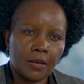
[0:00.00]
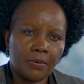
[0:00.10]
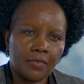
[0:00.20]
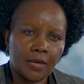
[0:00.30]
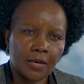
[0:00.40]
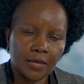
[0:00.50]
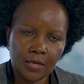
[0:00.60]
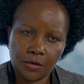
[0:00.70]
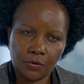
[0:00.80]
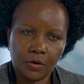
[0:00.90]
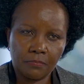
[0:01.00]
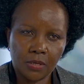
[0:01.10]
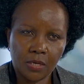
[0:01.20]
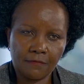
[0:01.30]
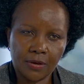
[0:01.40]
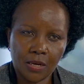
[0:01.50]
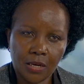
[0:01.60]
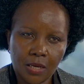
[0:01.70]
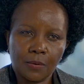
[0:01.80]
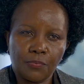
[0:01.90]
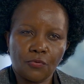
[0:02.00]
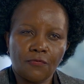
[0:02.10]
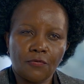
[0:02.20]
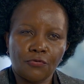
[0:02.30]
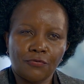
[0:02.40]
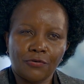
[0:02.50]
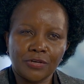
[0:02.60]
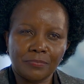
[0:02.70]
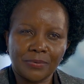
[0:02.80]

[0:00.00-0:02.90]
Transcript: And by then, Kenya had only been given approval for 40